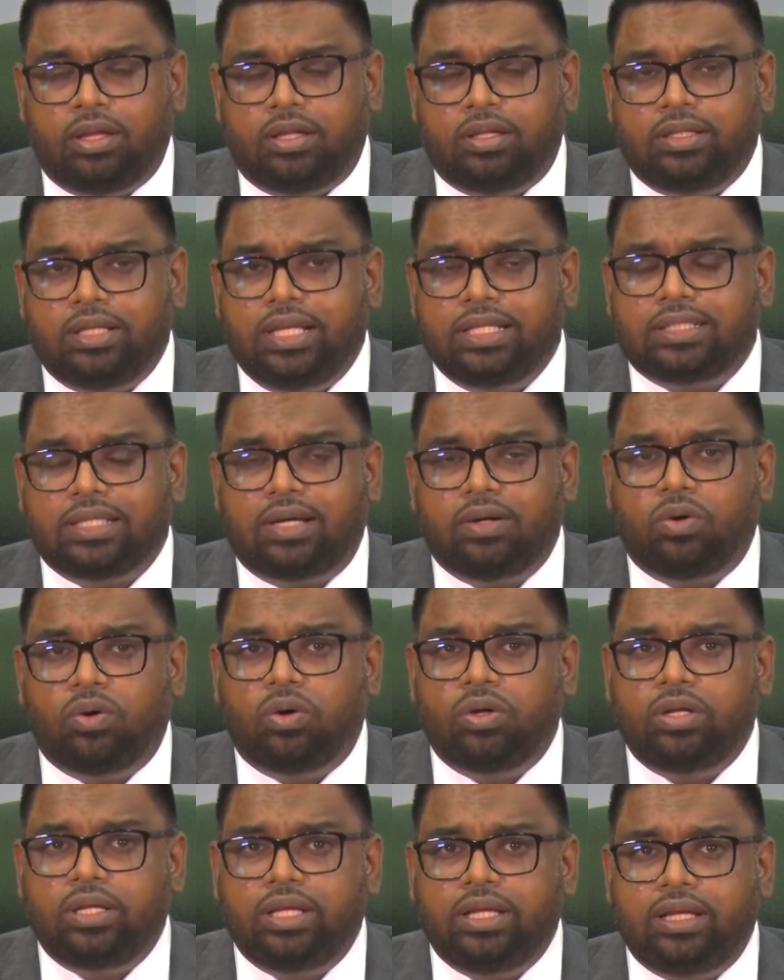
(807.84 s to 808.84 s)
These are
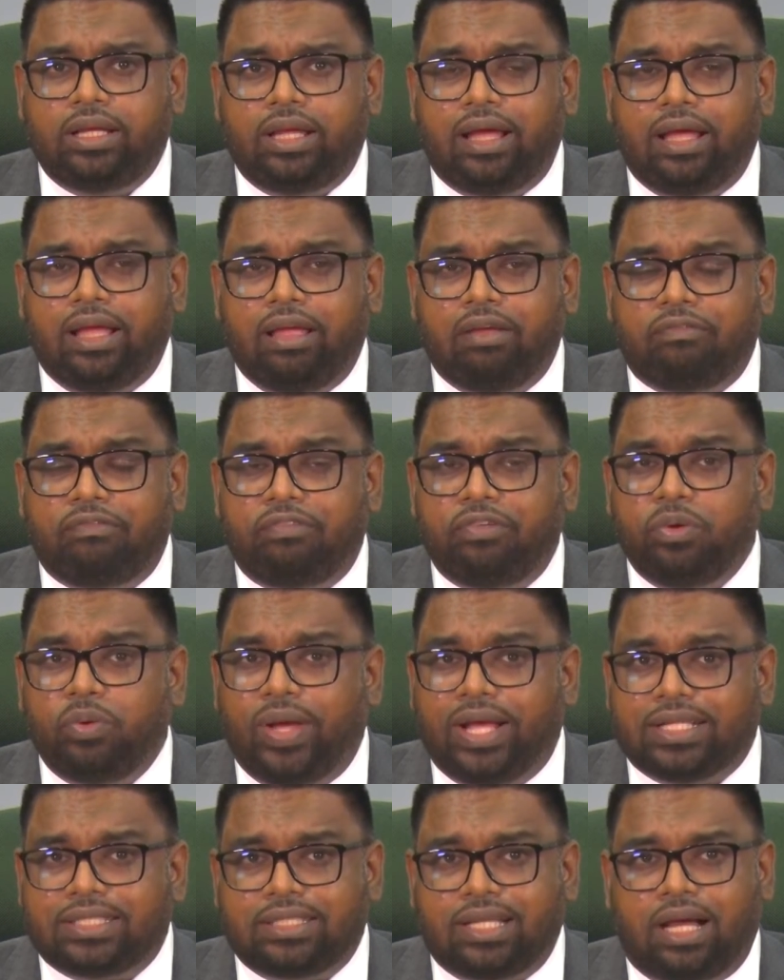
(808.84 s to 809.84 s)
only a few
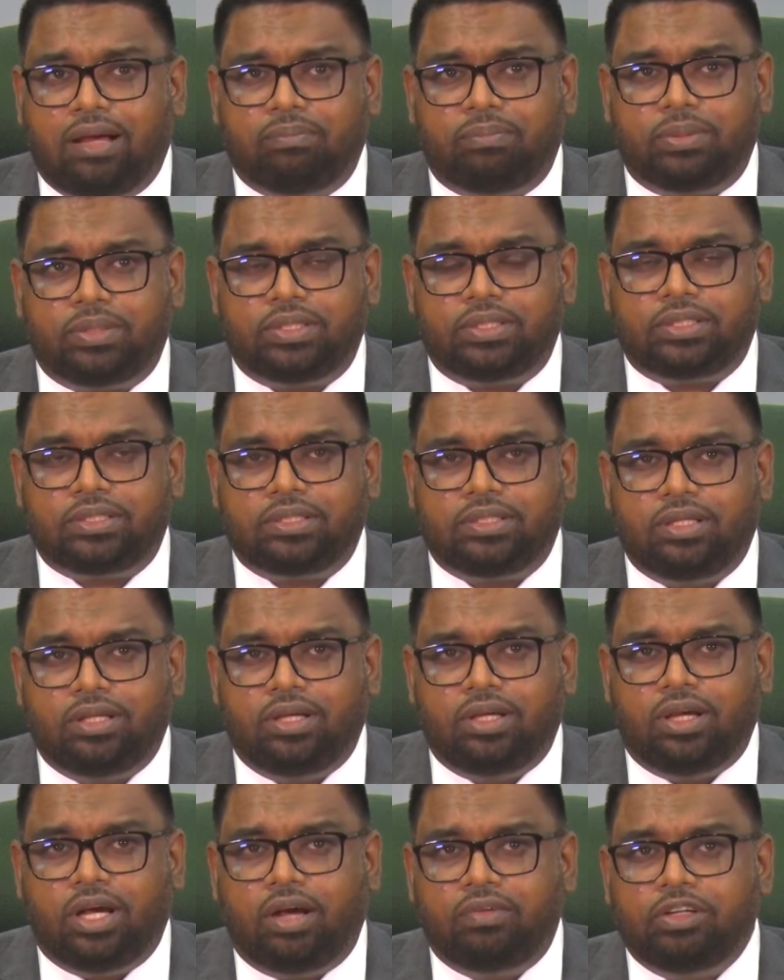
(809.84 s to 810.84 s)
examples
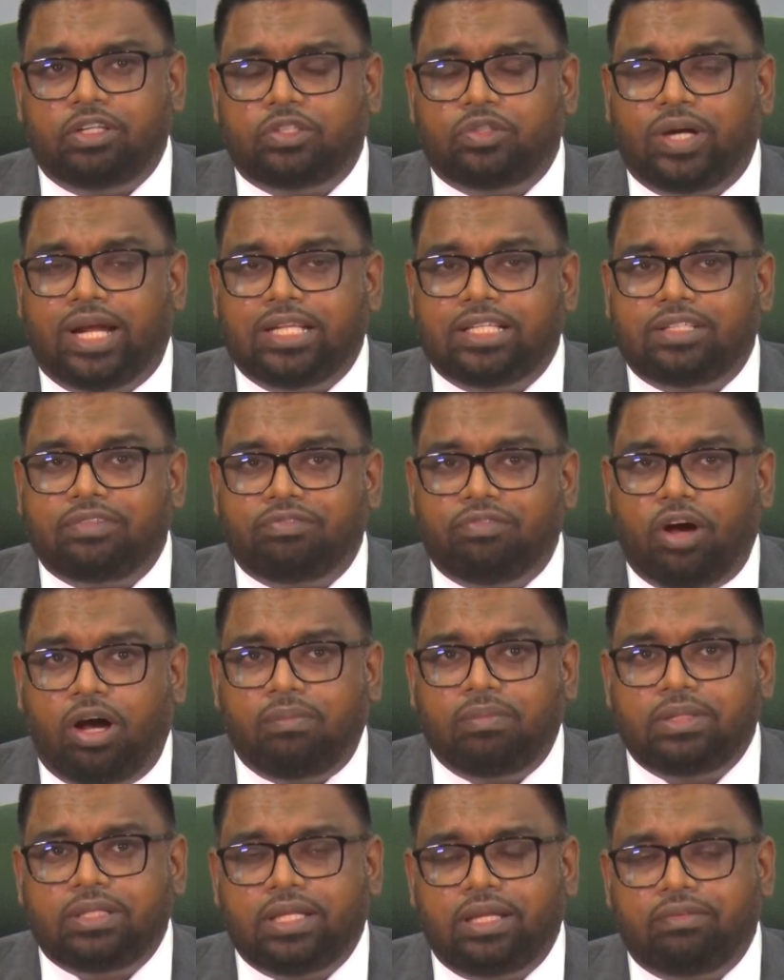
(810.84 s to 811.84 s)
of the
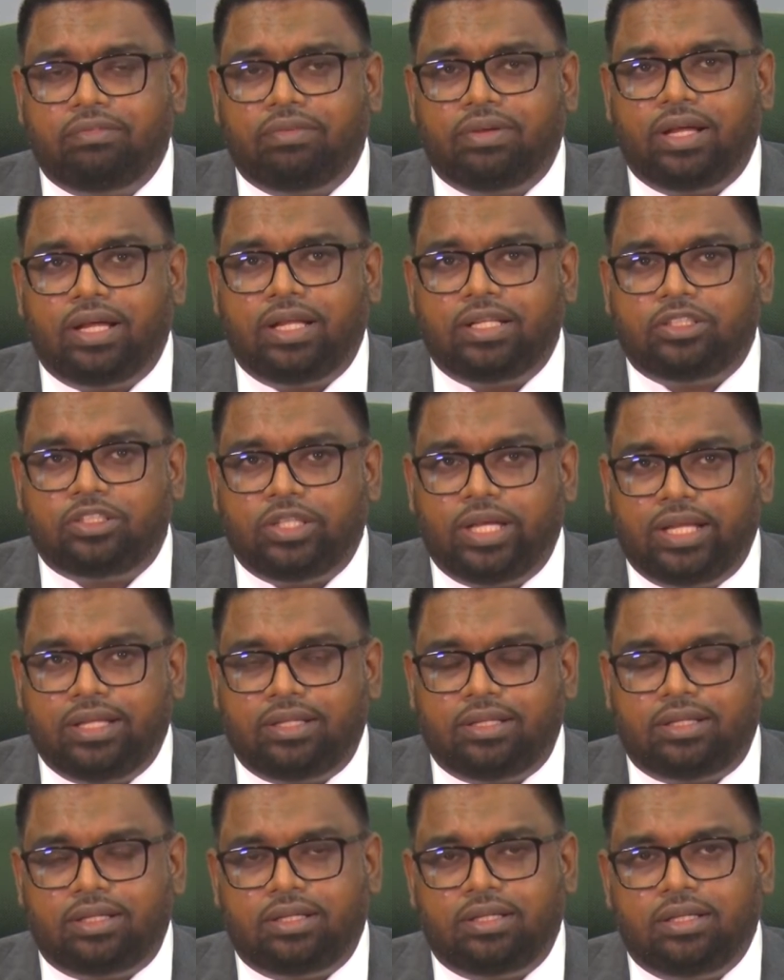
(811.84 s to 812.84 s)
transformative
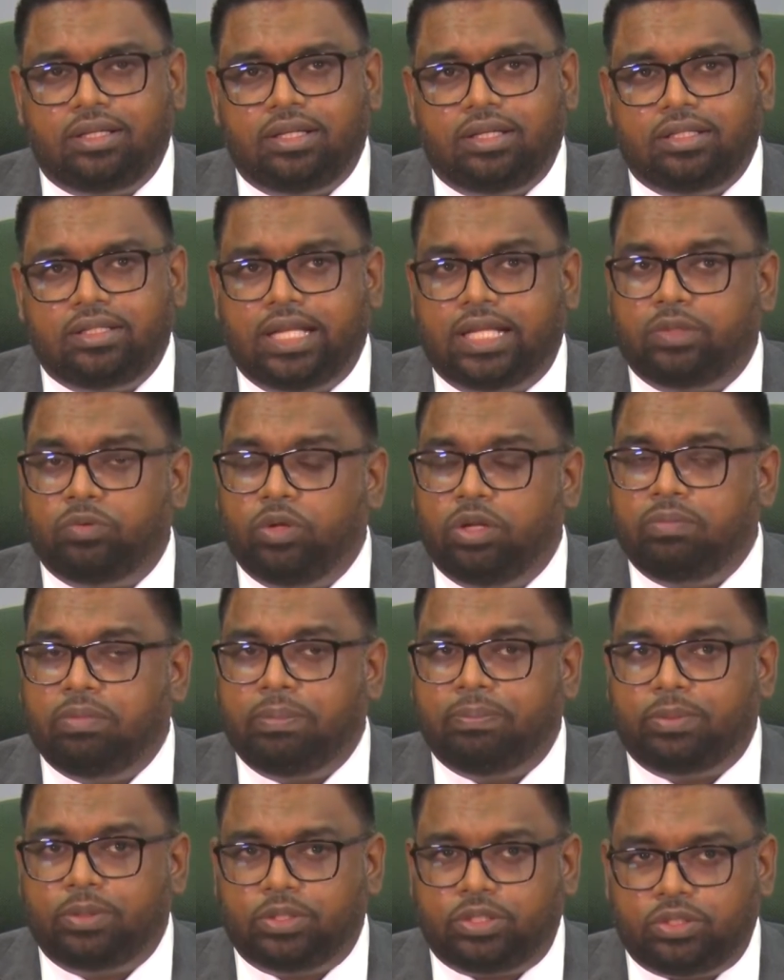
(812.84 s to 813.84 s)
agenda that we'll be
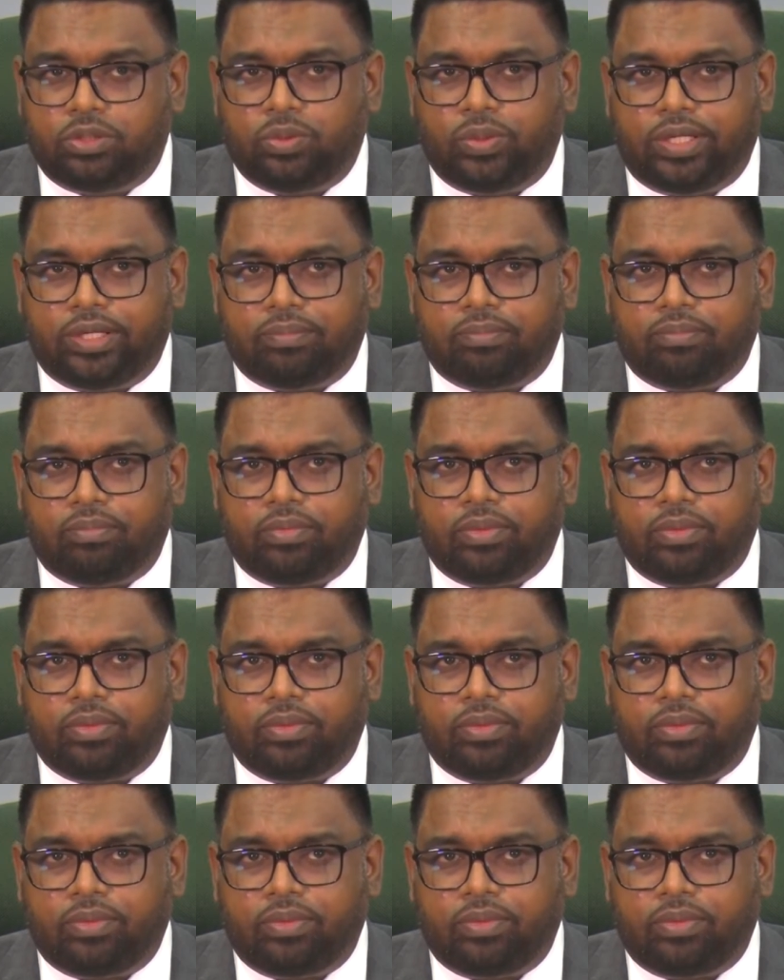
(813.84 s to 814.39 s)
pursuing.